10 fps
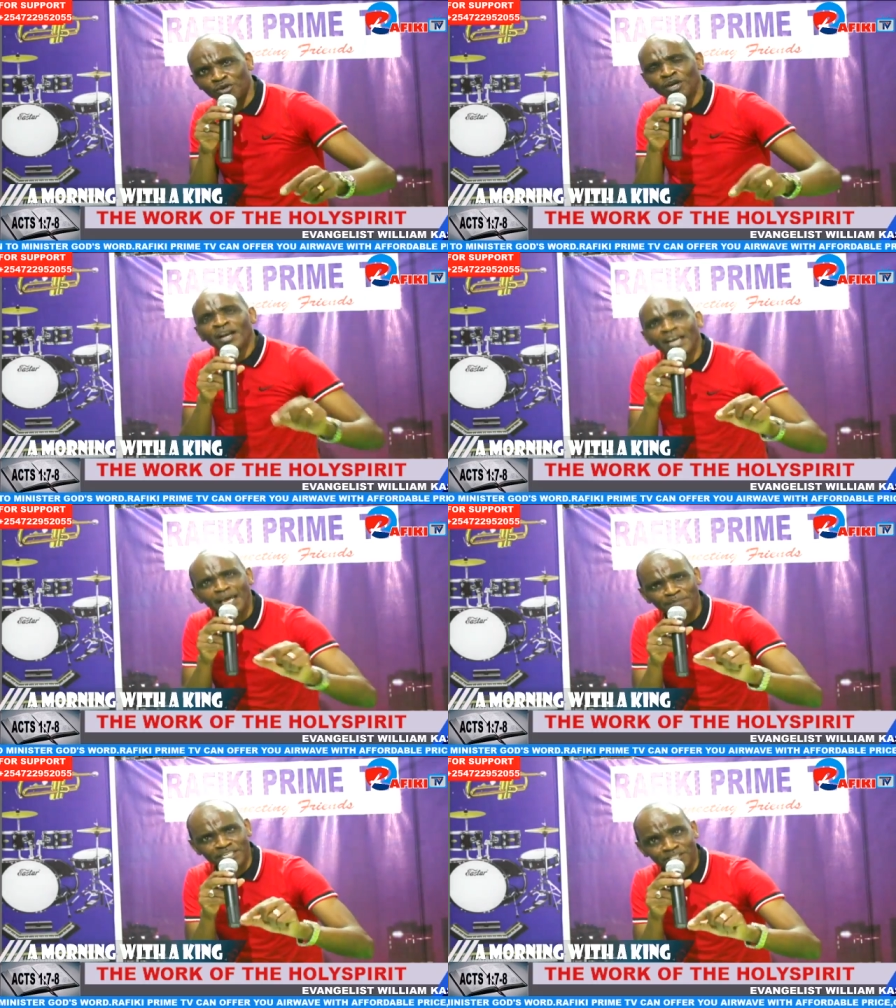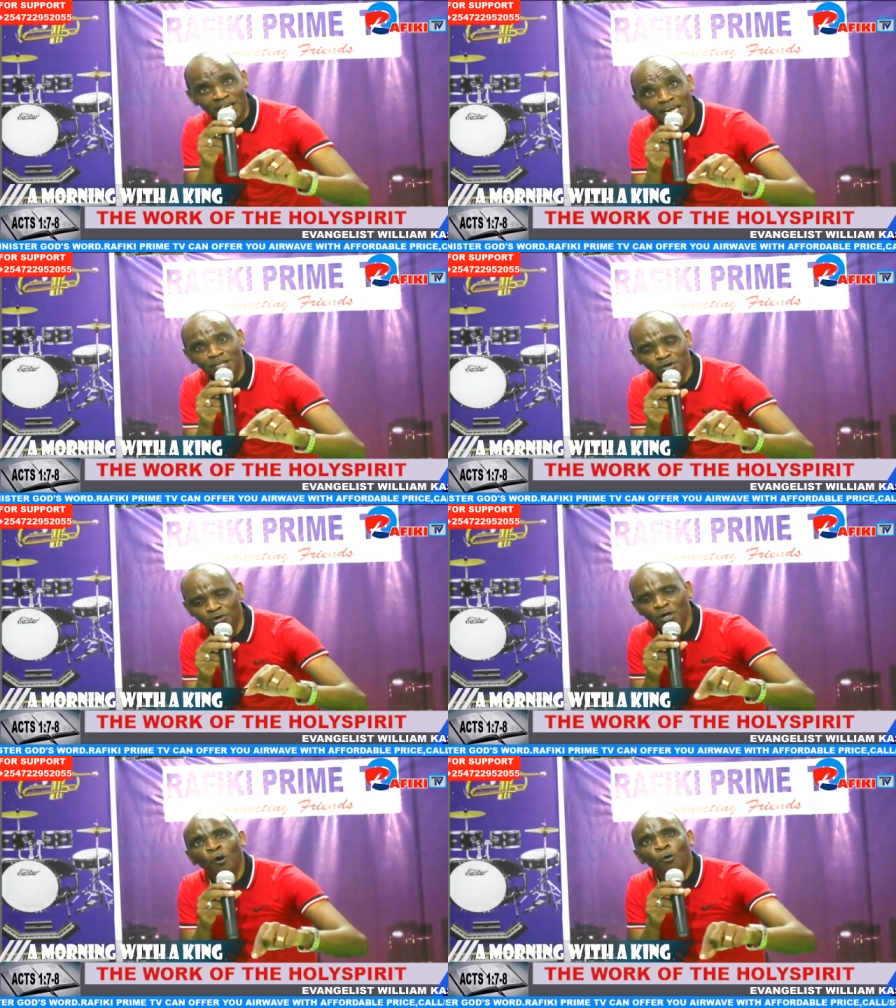Let me tell you,
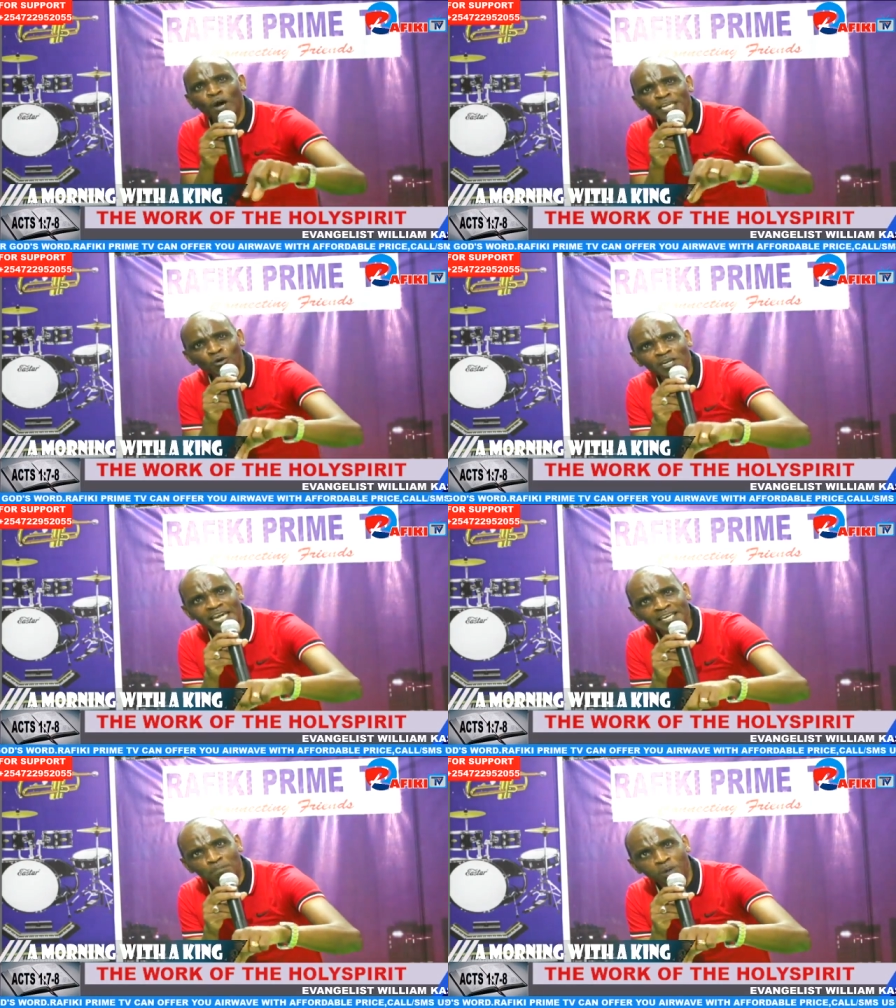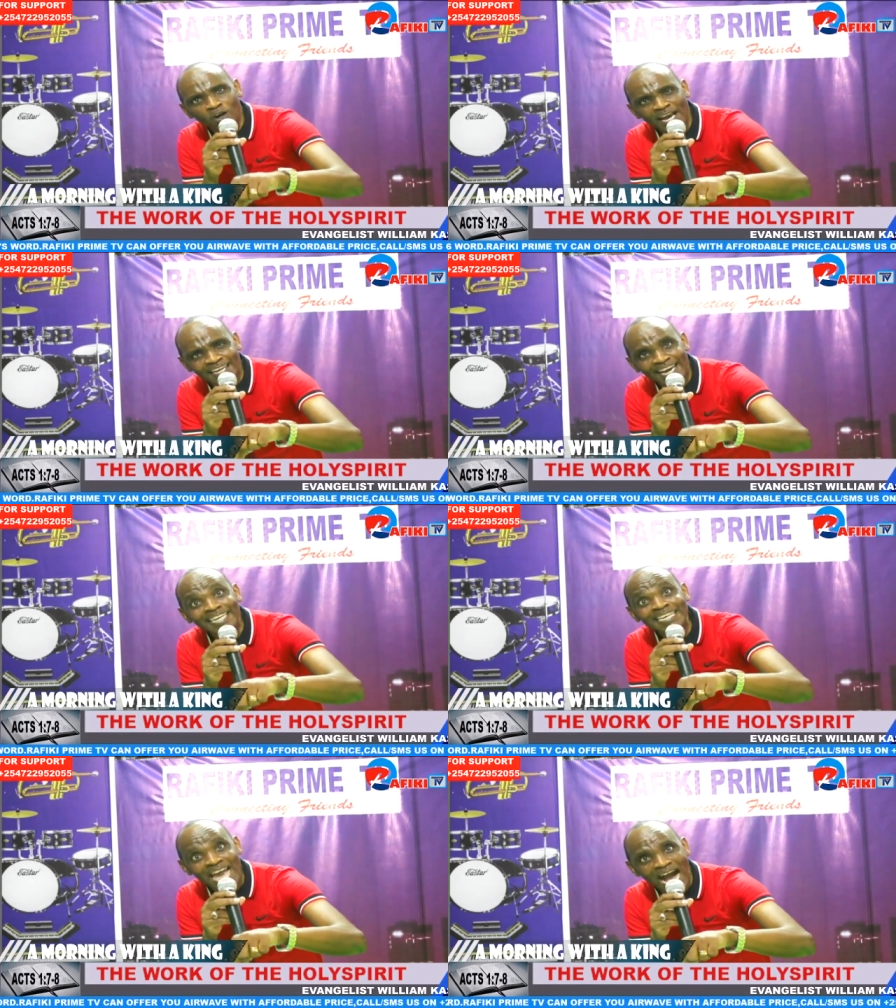when you get born again
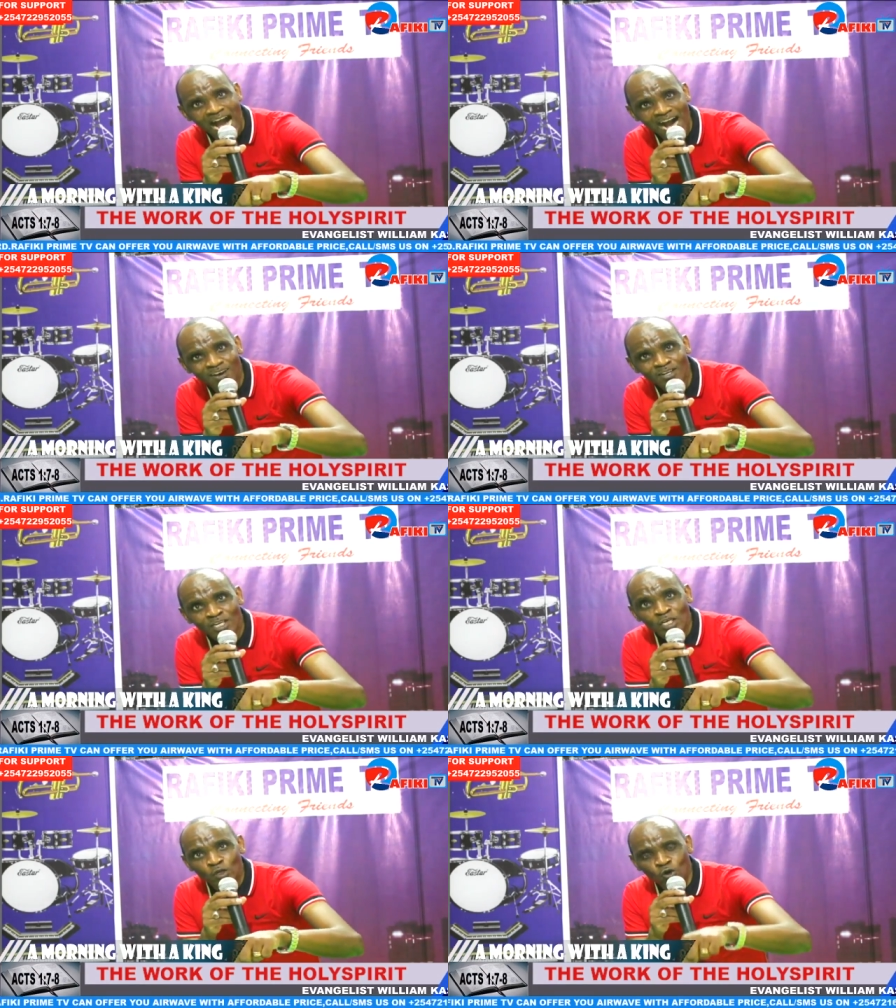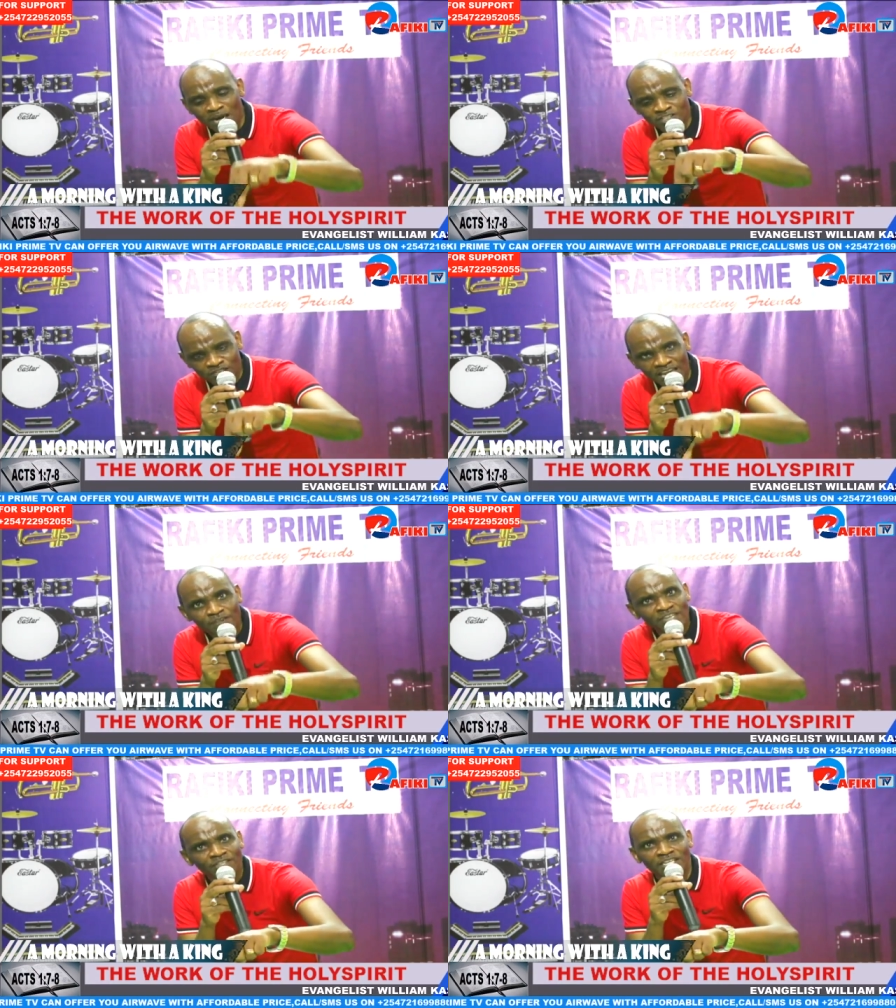now, you are saved in
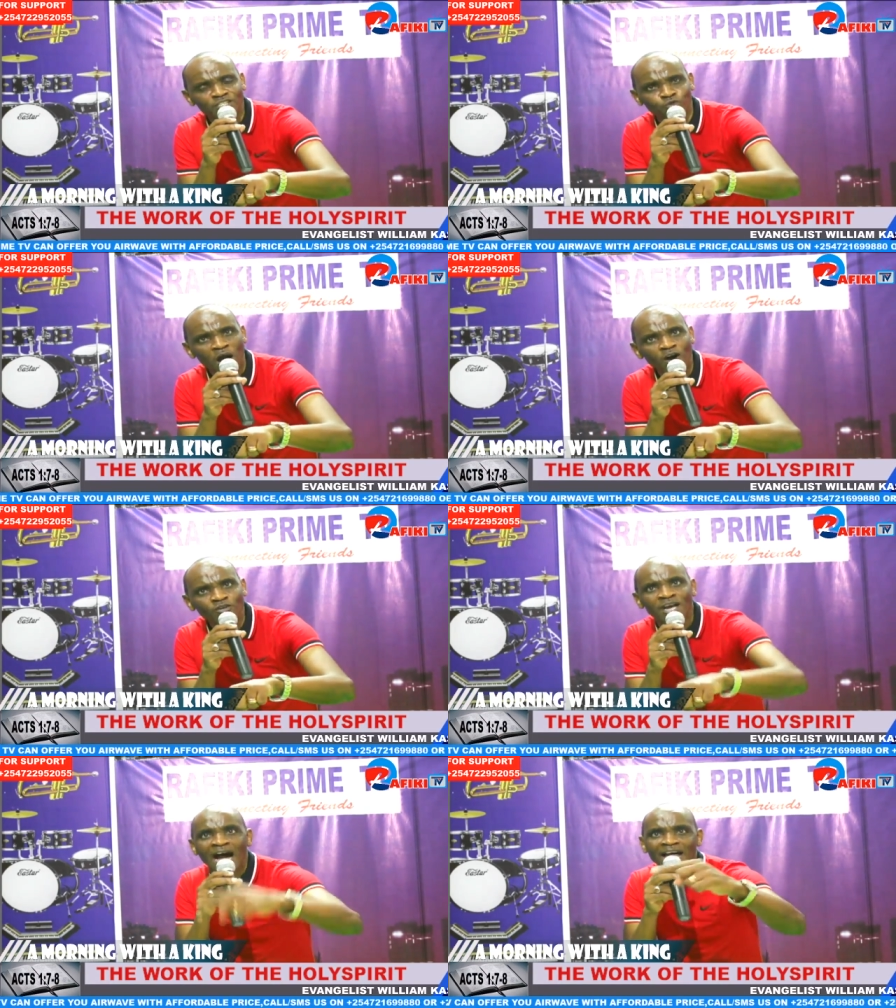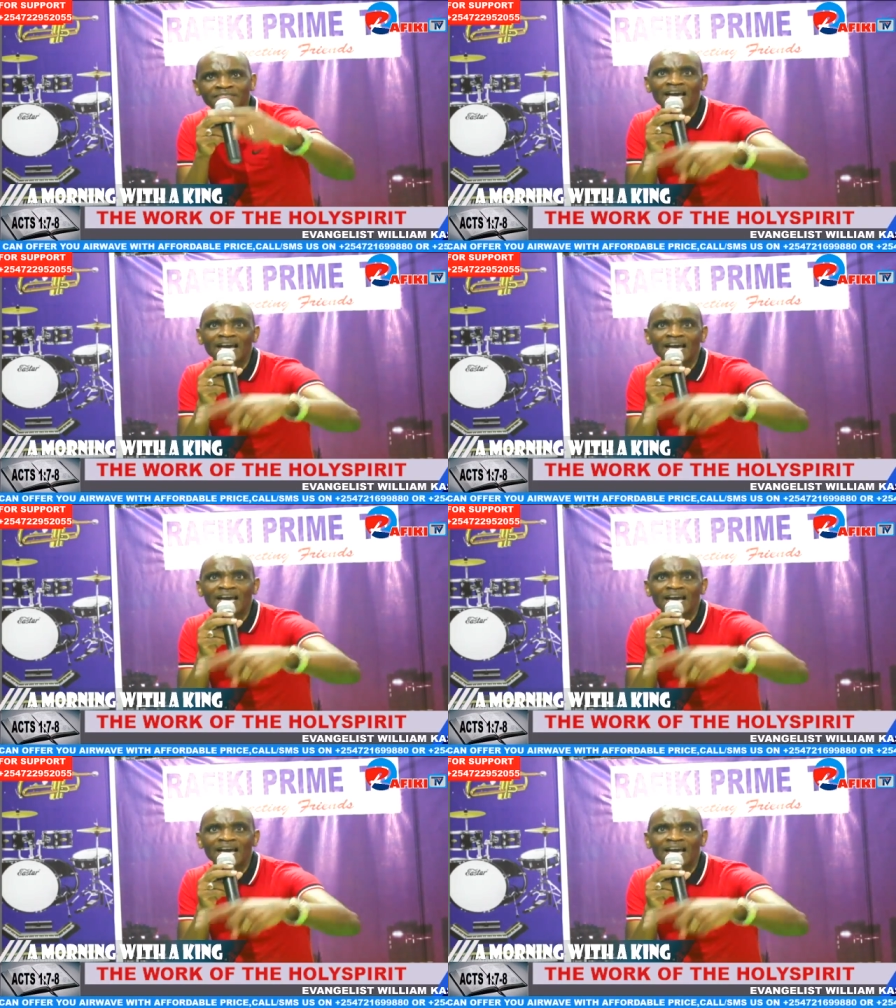this world and the other